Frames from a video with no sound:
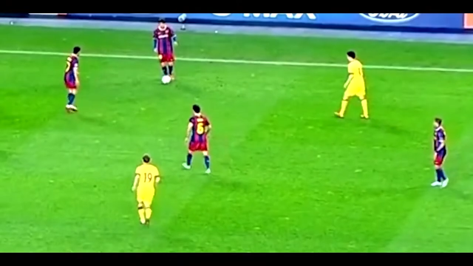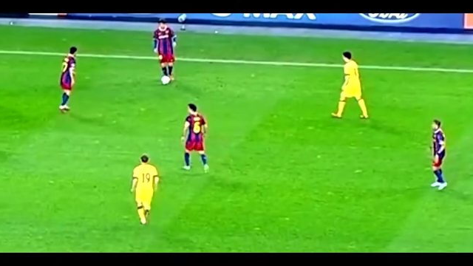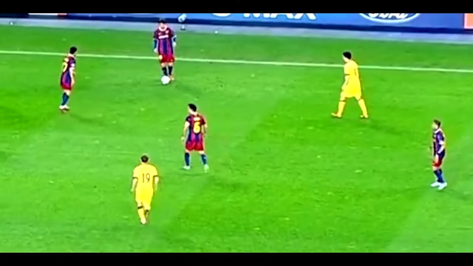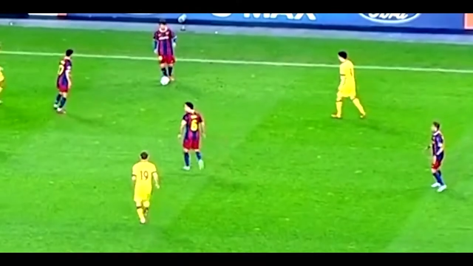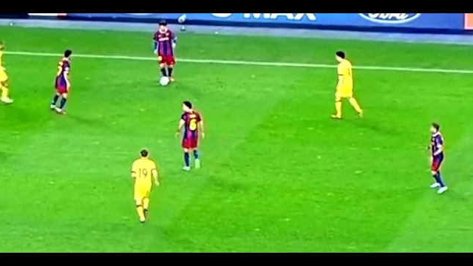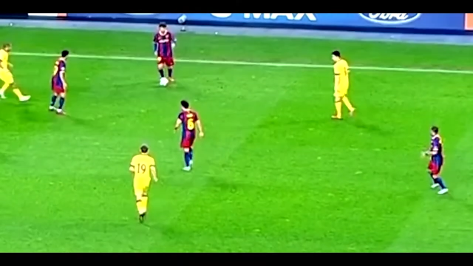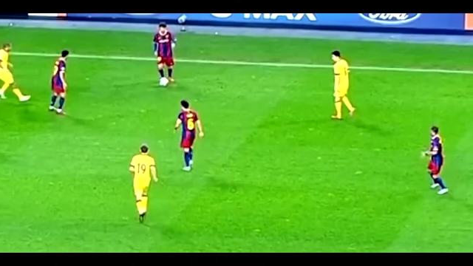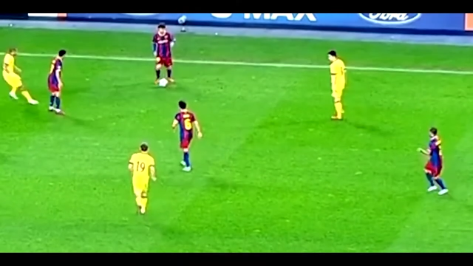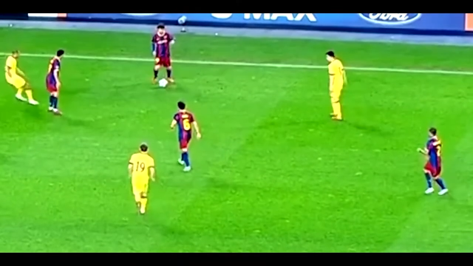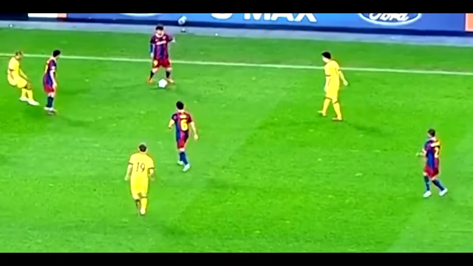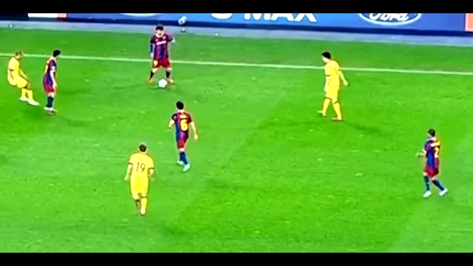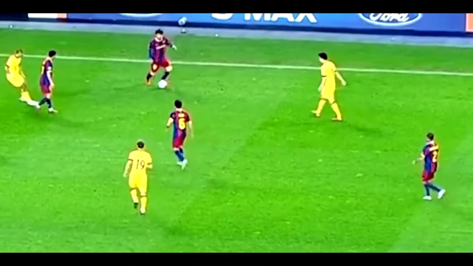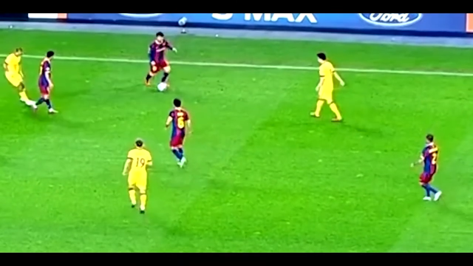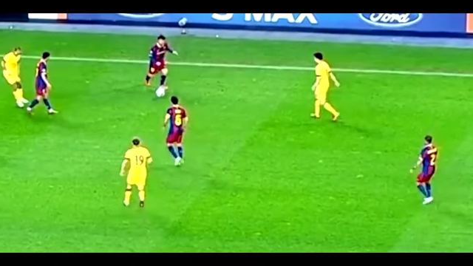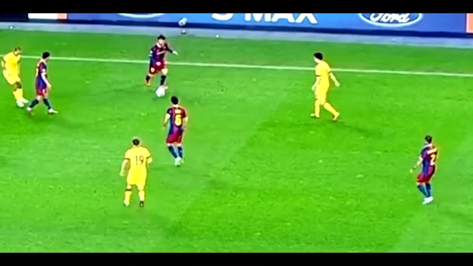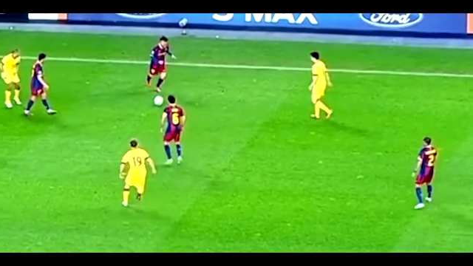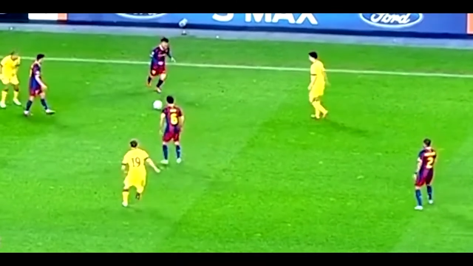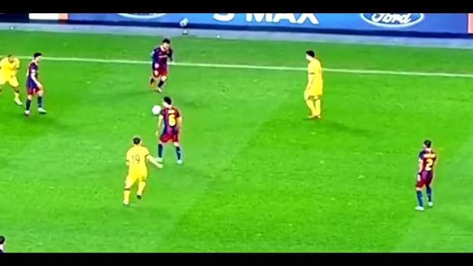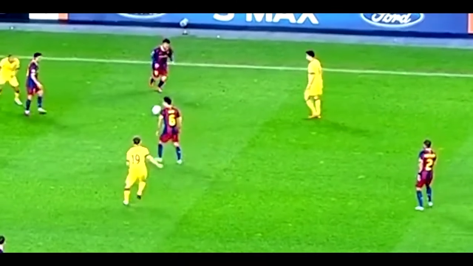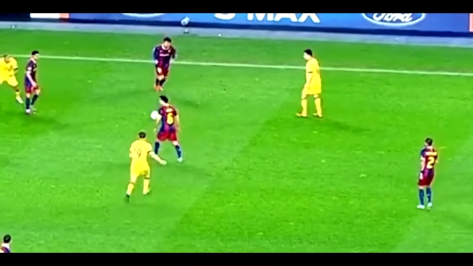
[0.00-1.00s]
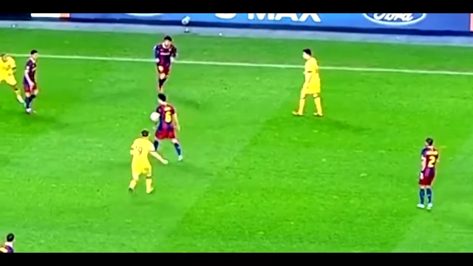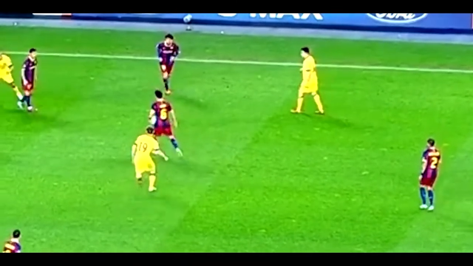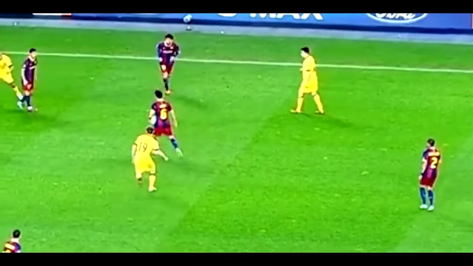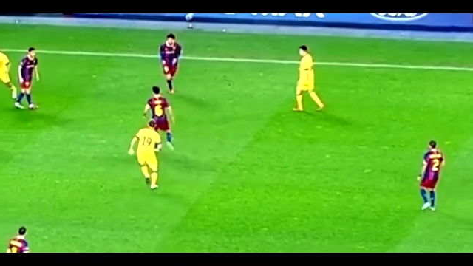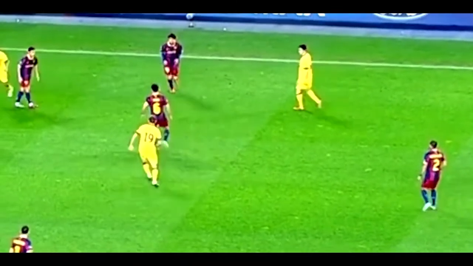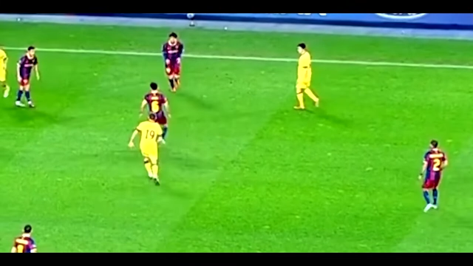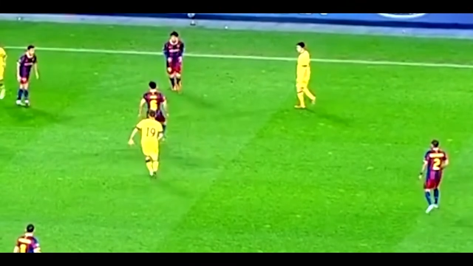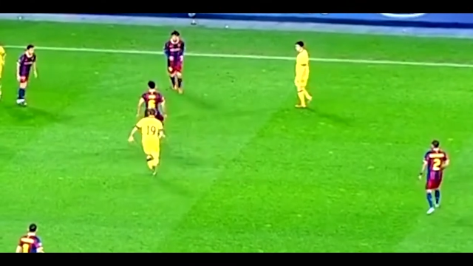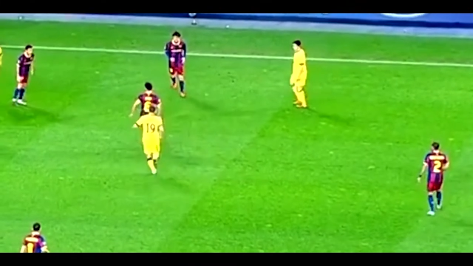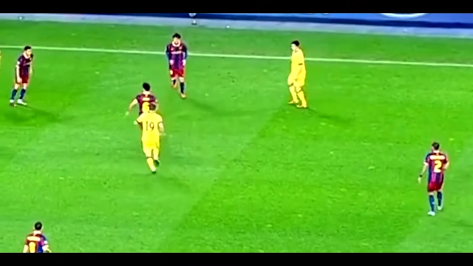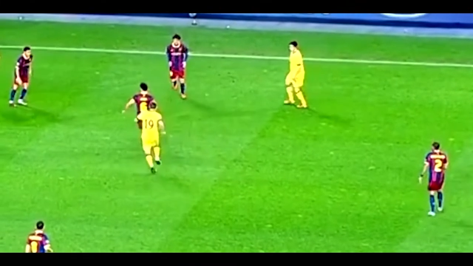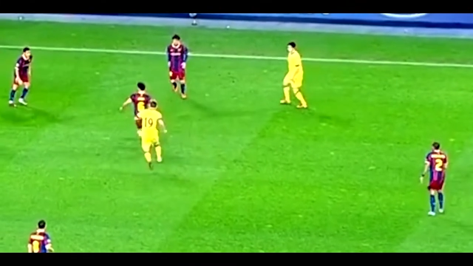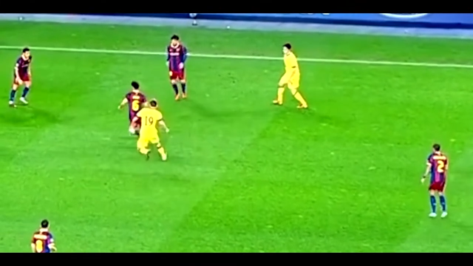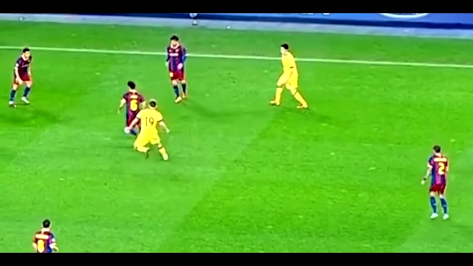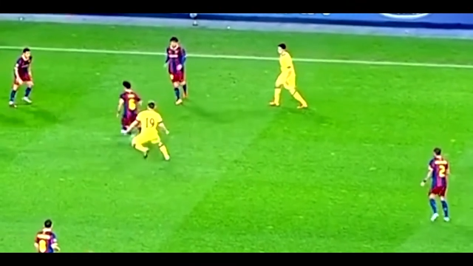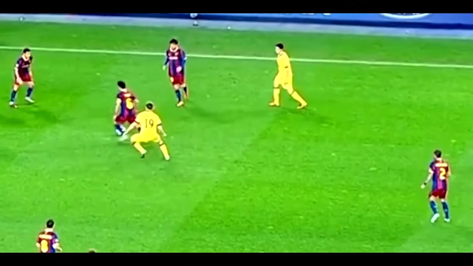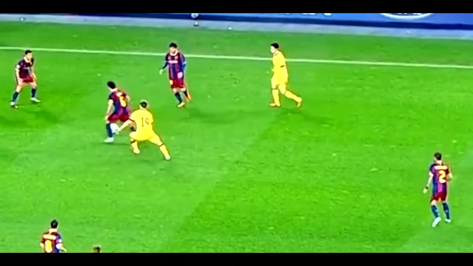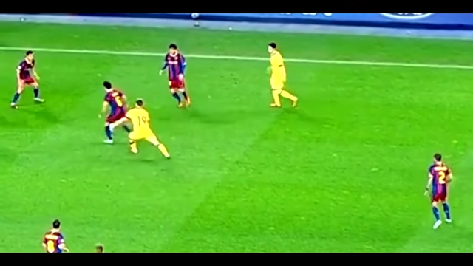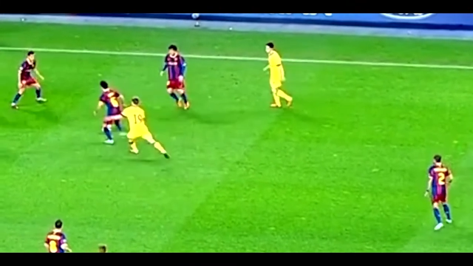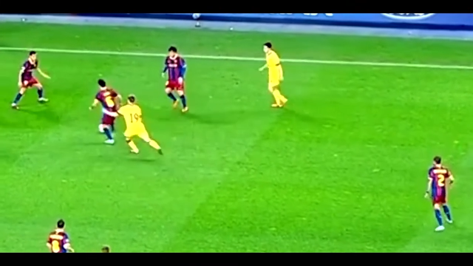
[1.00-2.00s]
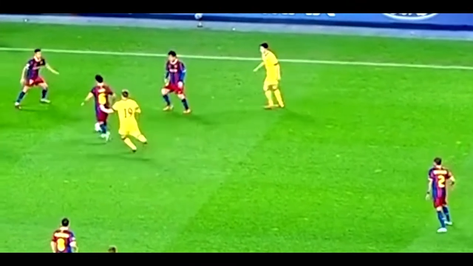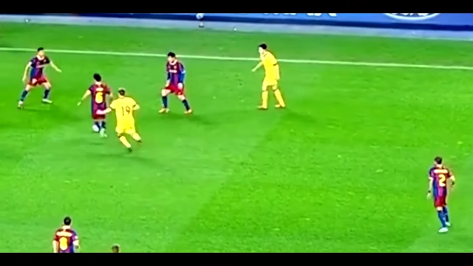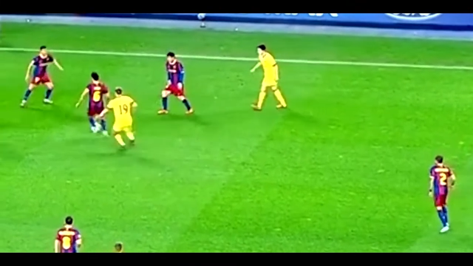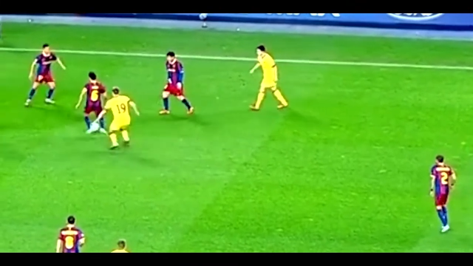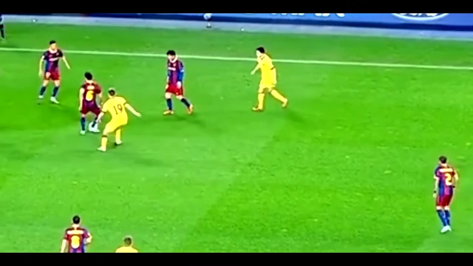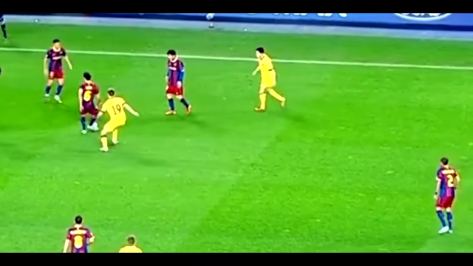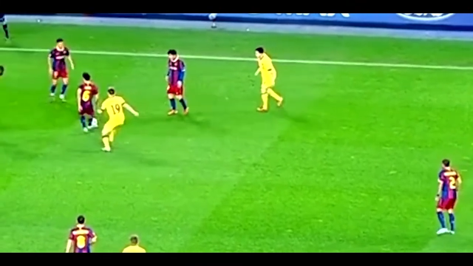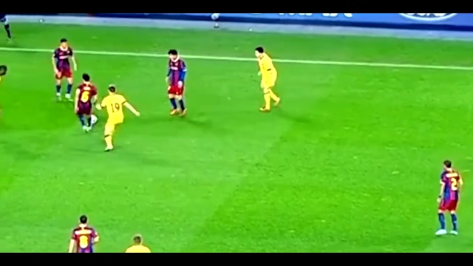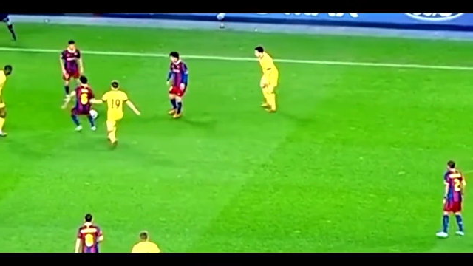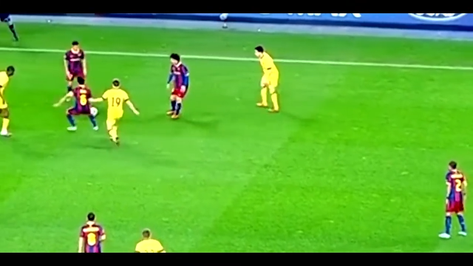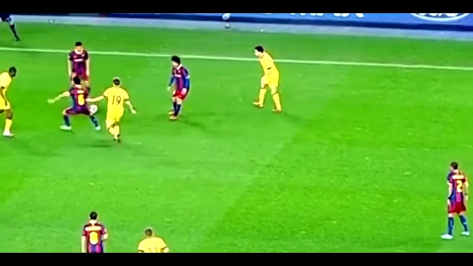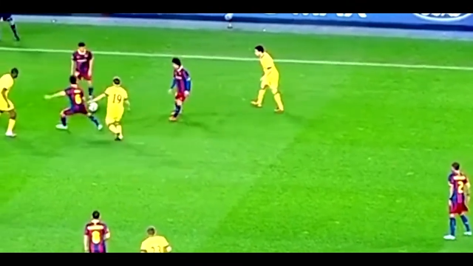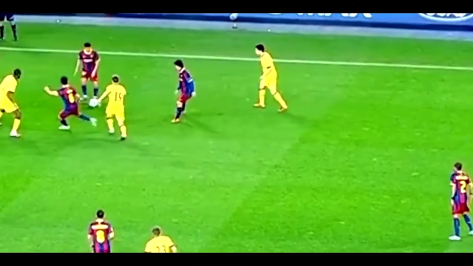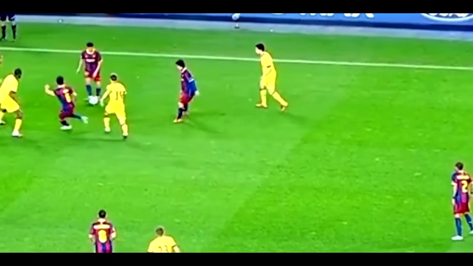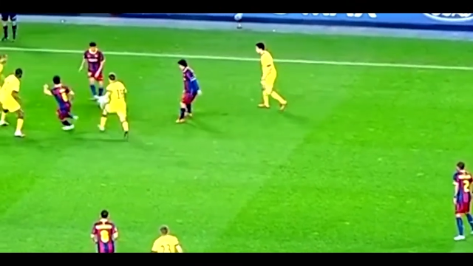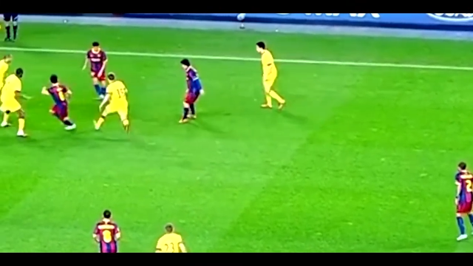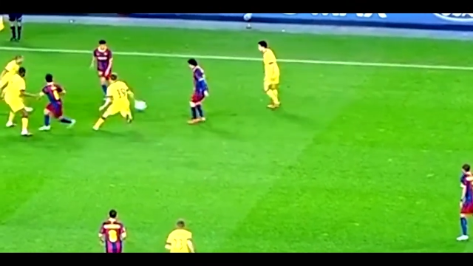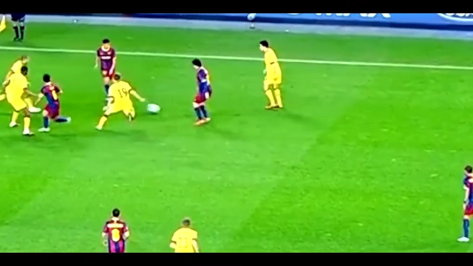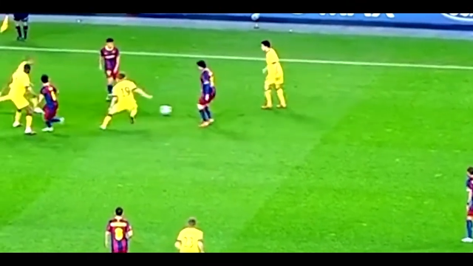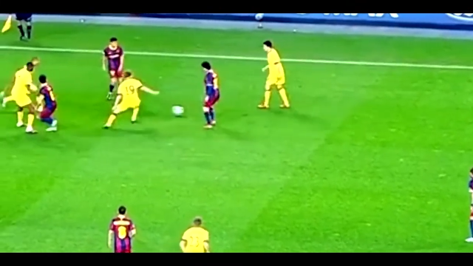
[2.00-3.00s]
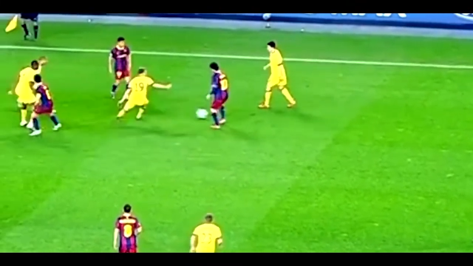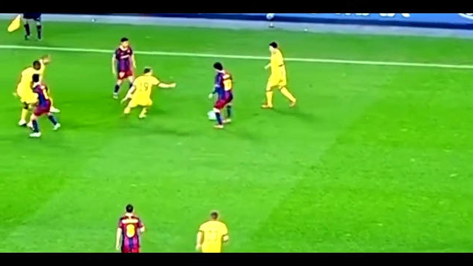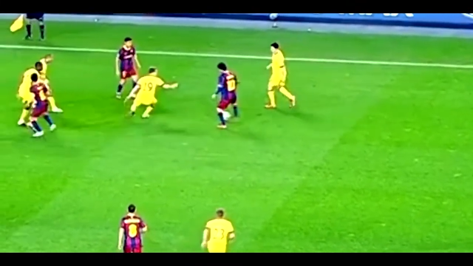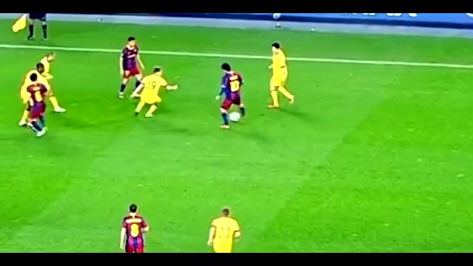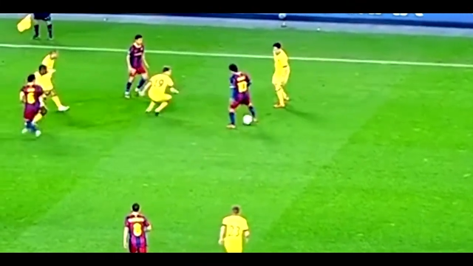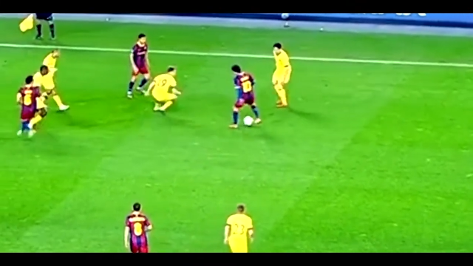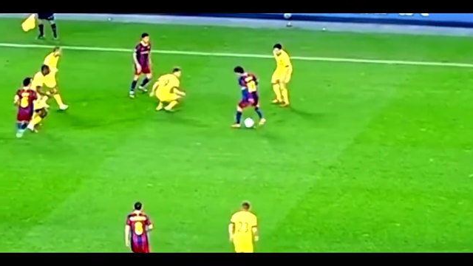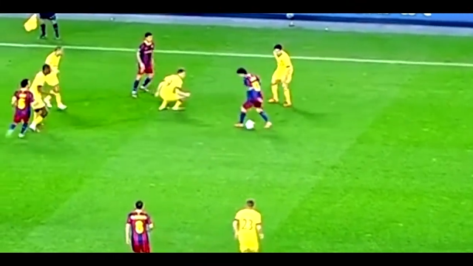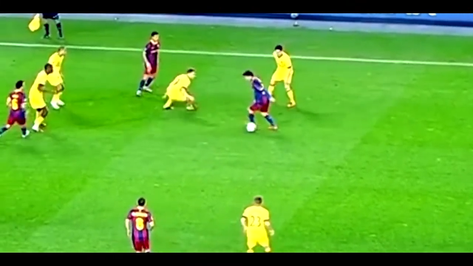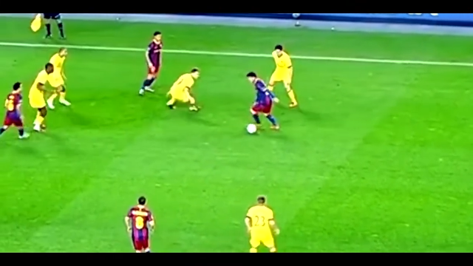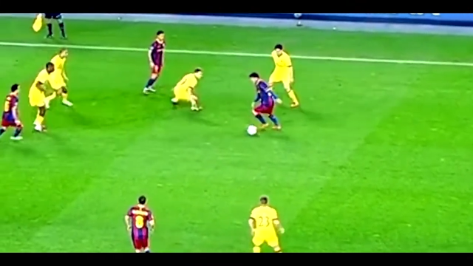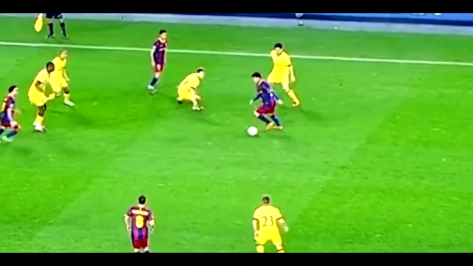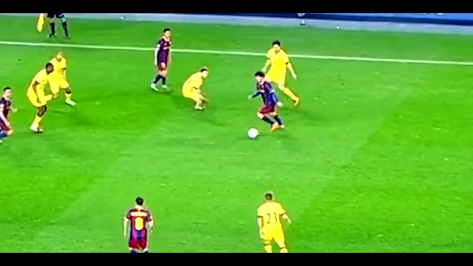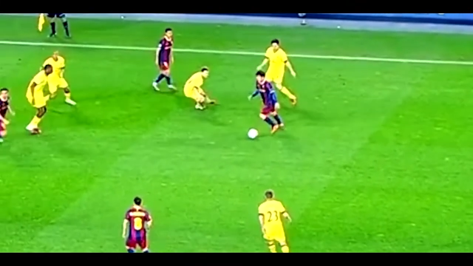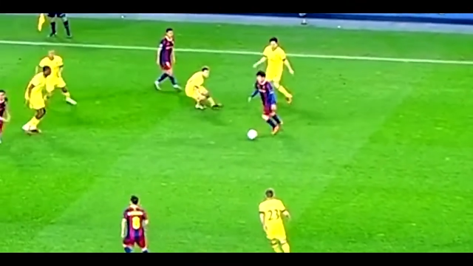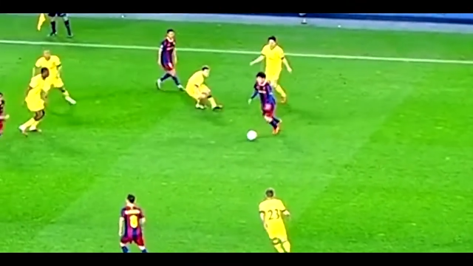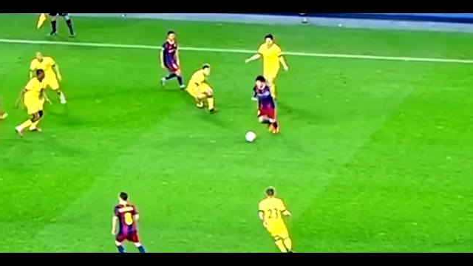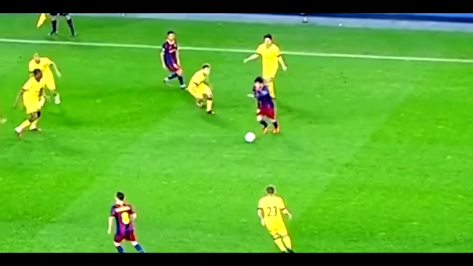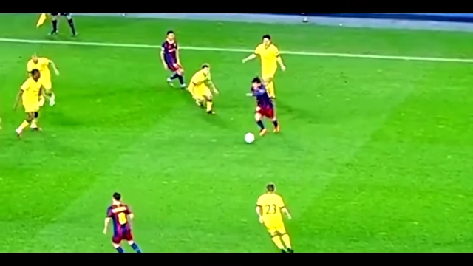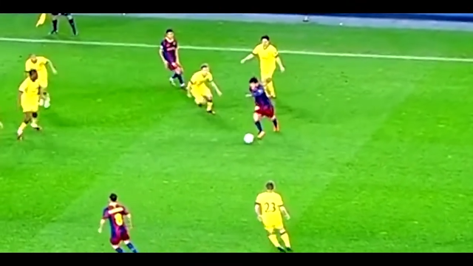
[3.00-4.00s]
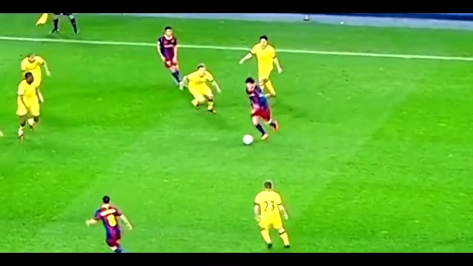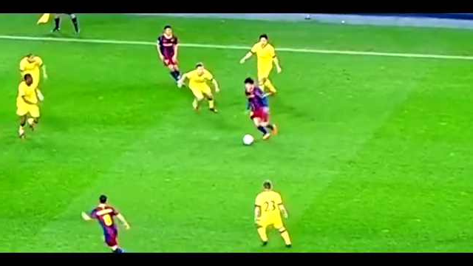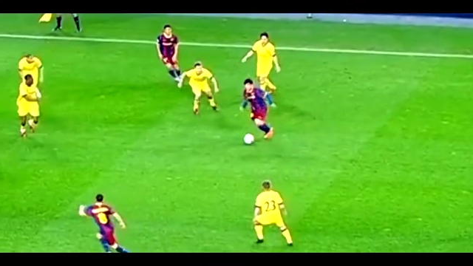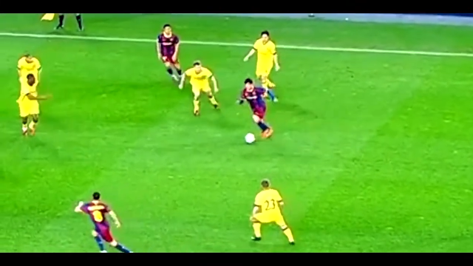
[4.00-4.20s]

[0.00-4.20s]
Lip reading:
(no speaker visible)